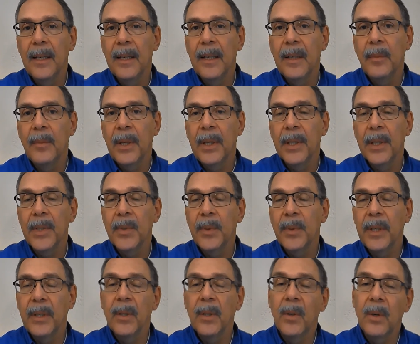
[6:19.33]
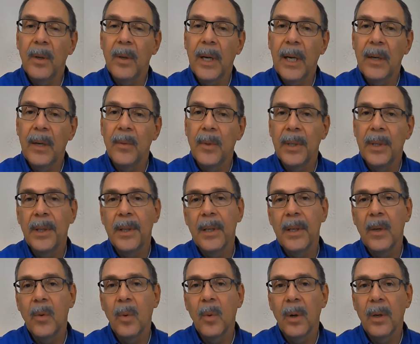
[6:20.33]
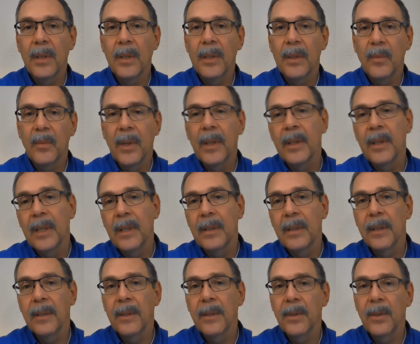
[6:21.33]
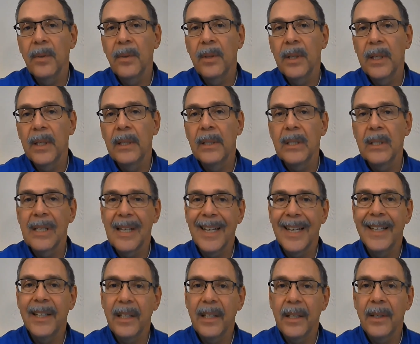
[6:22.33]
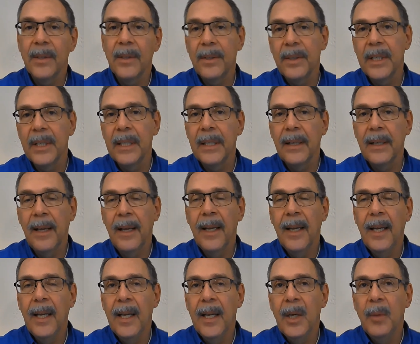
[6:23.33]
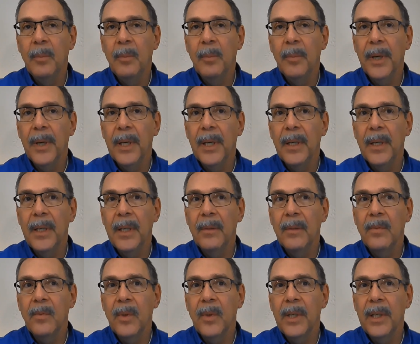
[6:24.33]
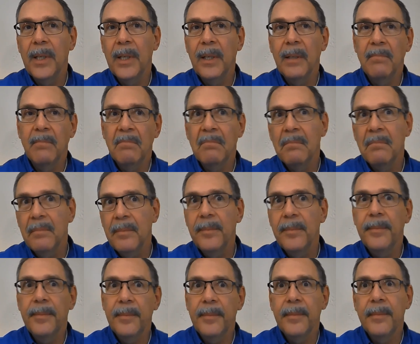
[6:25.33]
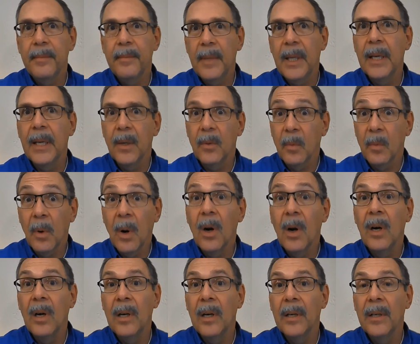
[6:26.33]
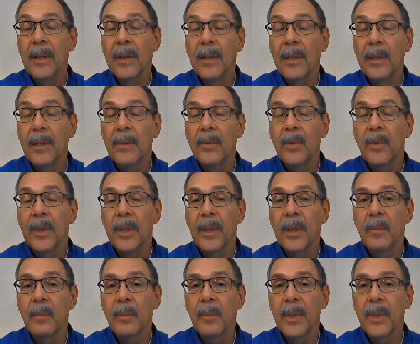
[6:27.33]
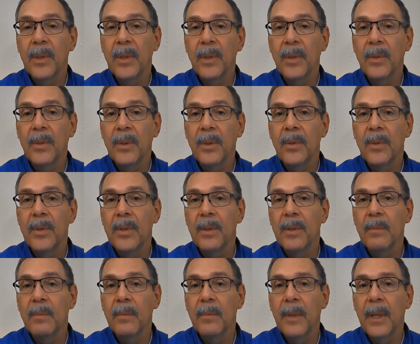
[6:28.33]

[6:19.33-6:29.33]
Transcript: because we know how one thing worked and we think that the new thing is like the other thing. But if we get it wrong, if we misconstrue some